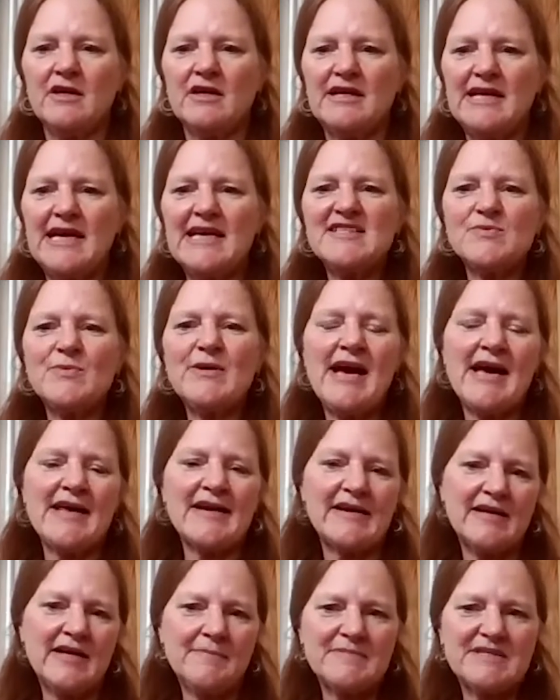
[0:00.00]
yes, we had
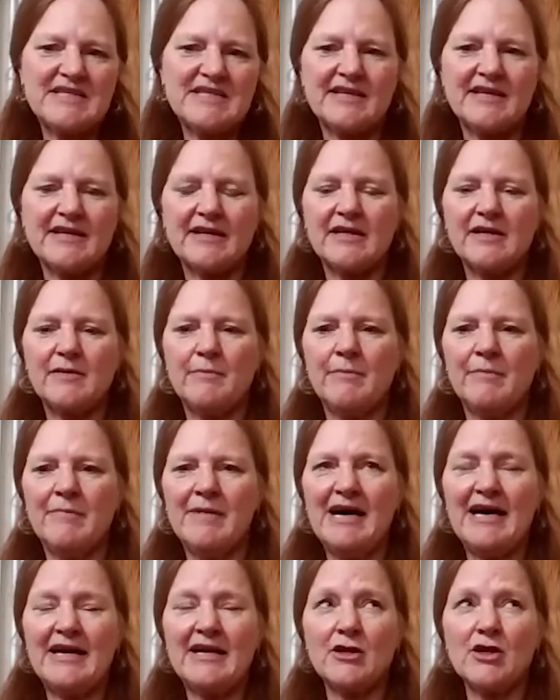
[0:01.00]
an uptick,
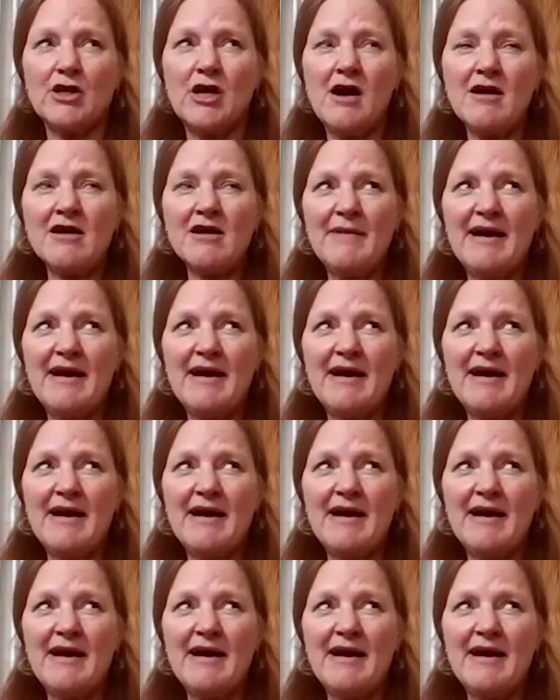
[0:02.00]
but along